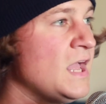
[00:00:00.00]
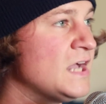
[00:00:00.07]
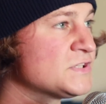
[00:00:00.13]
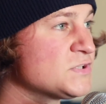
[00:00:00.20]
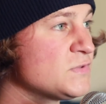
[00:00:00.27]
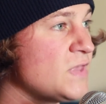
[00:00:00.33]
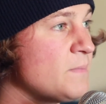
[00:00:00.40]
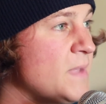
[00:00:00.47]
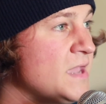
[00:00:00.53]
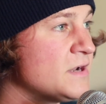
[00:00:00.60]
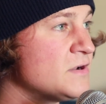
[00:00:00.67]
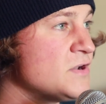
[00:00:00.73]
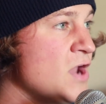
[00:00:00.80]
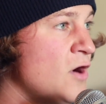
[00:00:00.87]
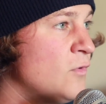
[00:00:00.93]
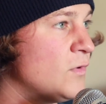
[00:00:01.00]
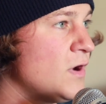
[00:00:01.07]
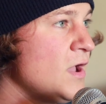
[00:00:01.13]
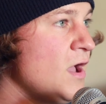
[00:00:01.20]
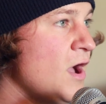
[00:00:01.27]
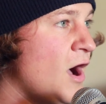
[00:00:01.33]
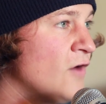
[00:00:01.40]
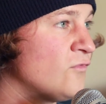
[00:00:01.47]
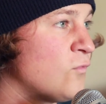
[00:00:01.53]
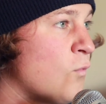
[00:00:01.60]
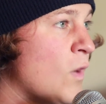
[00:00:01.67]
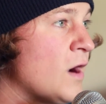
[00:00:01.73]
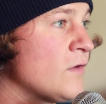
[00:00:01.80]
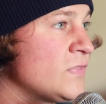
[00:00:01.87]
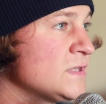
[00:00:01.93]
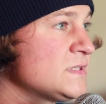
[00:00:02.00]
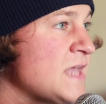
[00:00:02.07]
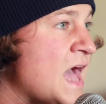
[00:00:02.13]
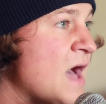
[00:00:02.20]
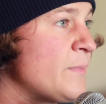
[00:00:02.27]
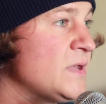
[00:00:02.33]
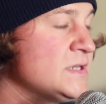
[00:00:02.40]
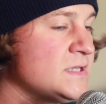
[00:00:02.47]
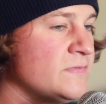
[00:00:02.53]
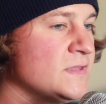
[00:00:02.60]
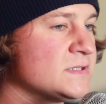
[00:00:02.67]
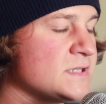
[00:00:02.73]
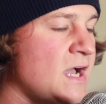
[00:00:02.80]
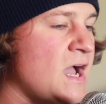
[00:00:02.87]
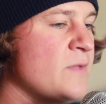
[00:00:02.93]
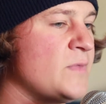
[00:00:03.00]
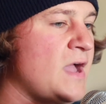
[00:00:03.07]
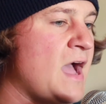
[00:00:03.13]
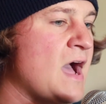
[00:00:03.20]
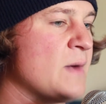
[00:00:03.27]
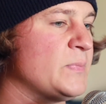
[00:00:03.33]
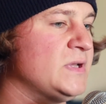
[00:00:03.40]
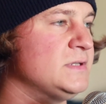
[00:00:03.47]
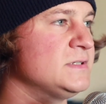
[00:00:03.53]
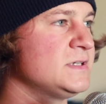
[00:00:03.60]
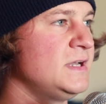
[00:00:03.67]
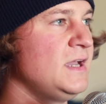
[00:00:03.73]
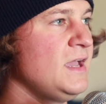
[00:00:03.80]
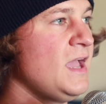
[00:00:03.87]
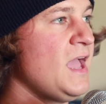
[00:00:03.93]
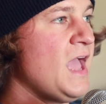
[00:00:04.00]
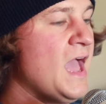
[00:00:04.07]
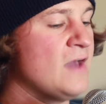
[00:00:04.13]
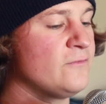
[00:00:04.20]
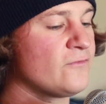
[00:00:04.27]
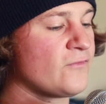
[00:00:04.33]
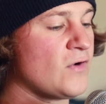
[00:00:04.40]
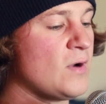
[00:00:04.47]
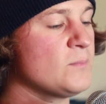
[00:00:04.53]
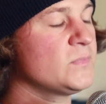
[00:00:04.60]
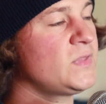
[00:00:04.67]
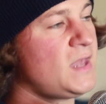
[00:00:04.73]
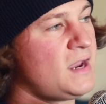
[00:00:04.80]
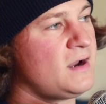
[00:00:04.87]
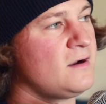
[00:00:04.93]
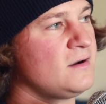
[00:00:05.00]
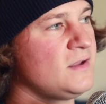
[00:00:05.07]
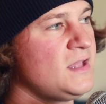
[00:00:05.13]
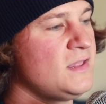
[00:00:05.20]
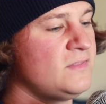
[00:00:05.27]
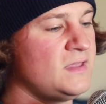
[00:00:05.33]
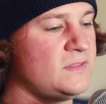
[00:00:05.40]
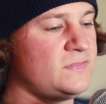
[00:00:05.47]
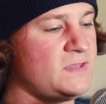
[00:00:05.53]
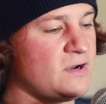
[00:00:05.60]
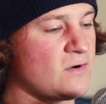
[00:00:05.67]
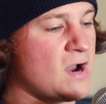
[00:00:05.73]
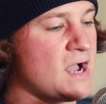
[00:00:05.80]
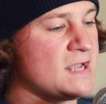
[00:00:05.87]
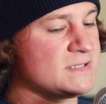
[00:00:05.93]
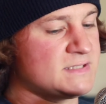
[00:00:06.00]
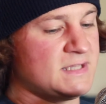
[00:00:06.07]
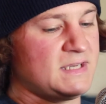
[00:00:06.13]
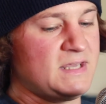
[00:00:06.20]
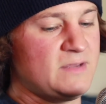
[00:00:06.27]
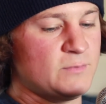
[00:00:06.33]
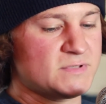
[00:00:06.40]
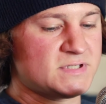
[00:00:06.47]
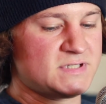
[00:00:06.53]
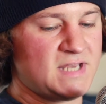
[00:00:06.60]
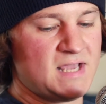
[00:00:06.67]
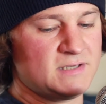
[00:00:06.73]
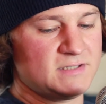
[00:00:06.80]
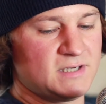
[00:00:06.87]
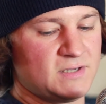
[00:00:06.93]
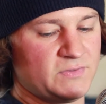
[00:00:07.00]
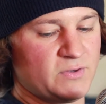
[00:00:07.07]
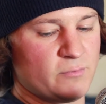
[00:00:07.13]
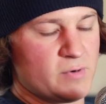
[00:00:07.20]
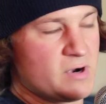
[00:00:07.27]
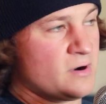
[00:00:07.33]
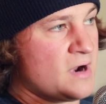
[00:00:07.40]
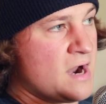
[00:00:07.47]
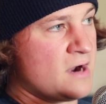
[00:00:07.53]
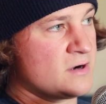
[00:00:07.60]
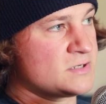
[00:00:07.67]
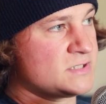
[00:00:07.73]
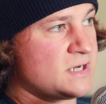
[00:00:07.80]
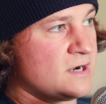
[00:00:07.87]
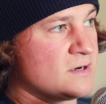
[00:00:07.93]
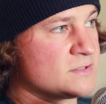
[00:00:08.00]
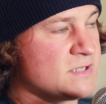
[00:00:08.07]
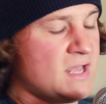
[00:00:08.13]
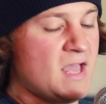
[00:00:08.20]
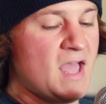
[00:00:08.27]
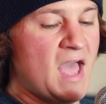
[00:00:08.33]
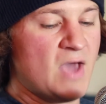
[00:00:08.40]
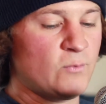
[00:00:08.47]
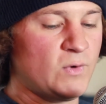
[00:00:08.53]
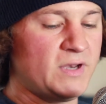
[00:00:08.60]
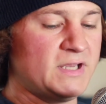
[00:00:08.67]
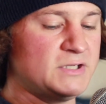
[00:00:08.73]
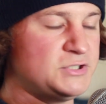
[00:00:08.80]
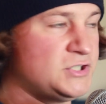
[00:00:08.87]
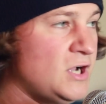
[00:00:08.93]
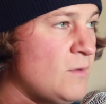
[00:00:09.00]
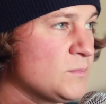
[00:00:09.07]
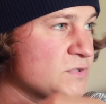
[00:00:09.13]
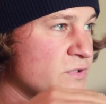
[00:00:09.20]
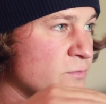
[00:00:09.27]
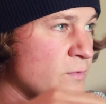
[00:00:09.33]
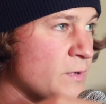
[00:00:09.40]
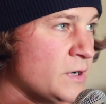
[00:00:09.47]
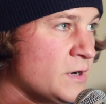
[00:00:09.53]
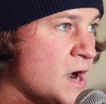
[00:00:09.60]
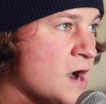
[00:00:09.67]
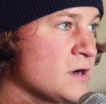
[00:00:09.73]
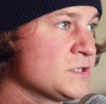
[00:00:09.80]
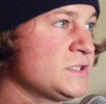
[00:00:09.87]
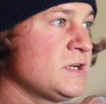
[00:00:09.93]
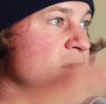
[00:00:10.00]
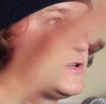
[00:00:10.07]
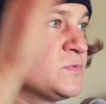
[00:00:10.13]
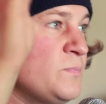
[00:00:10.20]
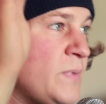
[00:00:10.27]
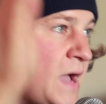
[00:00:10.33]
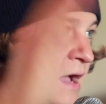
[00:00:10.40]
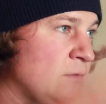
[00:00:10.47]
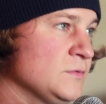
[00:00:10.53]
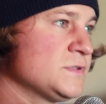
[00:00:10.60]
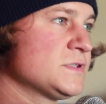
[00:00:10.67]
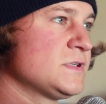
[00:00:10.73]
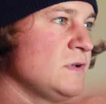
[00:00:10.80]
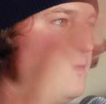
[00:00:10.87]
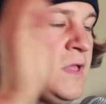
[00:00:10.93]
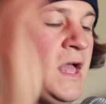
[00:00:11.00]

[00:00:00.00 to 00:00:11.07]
And so they made a note of where this happened and the time it happened. And from there, they theorized that he was standing on the rear air stairs, and when he jumped, the rear air stairs bounced